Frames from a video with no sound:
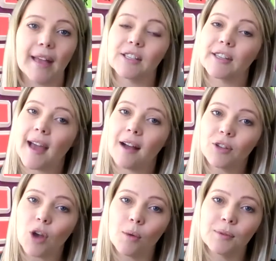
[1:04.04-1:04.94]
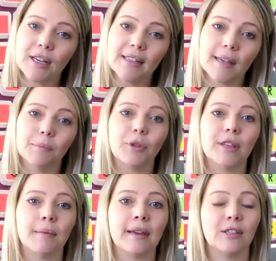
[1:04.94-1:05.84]
had to count objects and put
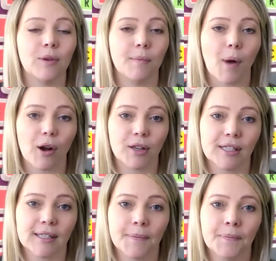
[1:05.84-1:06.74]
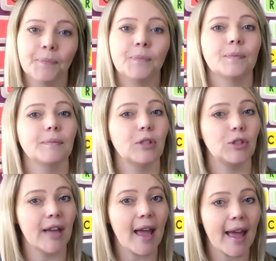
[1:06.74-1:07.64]
them into a box.
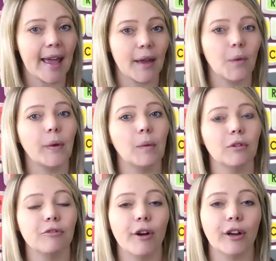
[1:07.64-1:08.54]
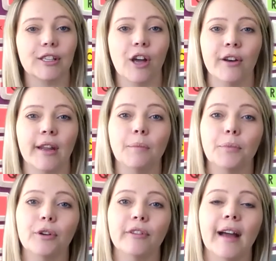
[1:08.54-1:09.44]
Today, we will focus on
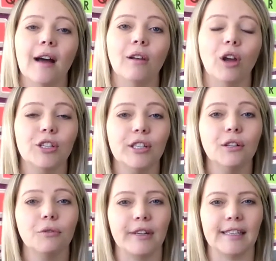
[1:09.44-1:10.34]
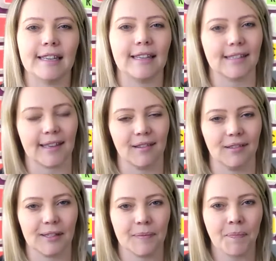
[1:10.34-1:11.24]
improving our logical reasoning
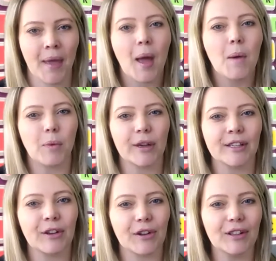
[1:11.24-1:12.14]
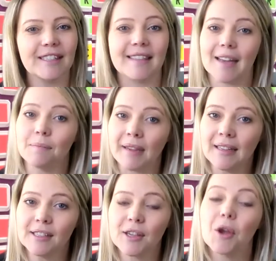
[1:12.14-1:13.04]
skills. Boys and girls, that
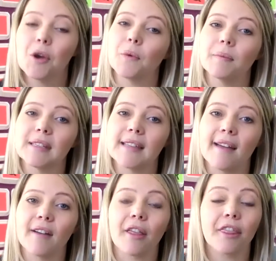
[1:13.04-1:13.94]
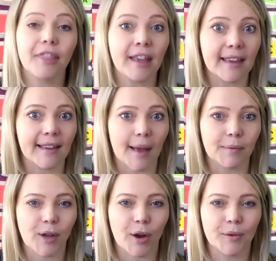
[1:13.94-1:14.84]
means we must have our thinking
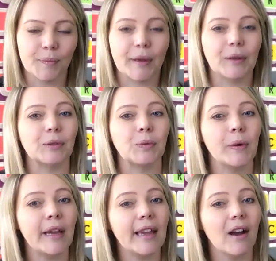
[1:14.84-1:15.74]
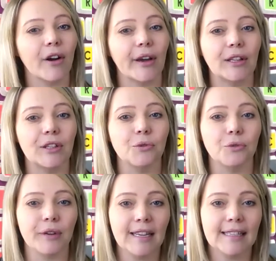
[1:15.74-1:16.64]
caps on because we are going to
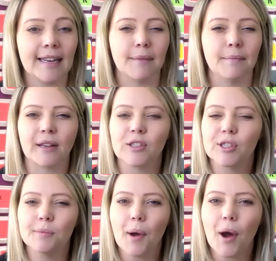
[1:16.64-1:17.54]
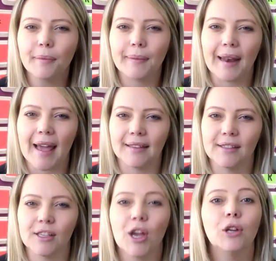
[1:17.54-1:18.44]
reason and make smart
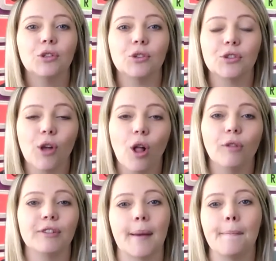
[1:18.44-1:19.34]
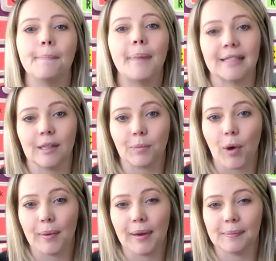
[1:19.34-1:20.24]
plans to solve some puzzle
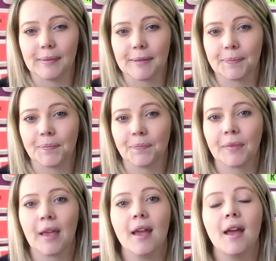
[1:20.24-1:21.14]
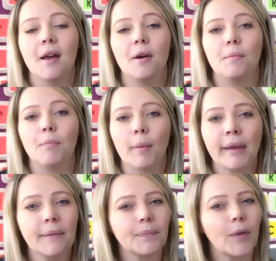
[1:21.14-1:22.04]
problems.
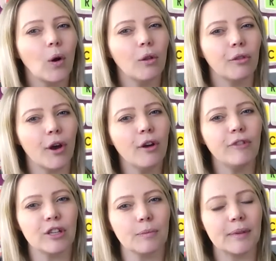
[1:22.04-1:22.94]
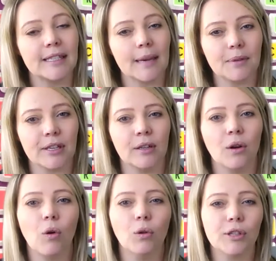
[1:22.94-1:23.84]
Mommy, although visual perception
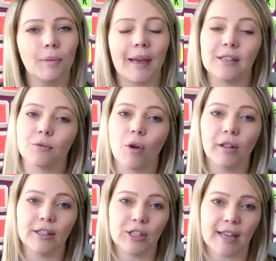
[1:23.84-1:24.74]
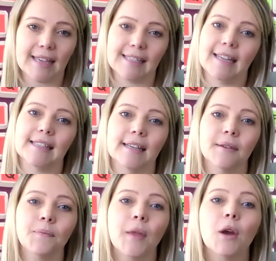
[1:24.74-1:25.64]
also plays a role in today's
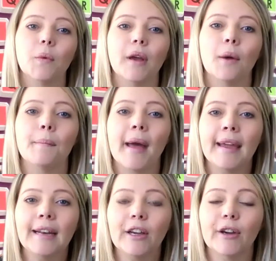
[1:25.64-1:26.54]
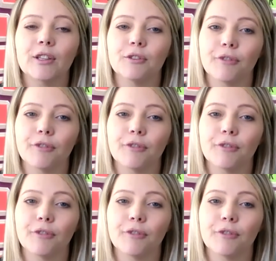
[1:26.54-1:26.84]
lesson, we are mainly going to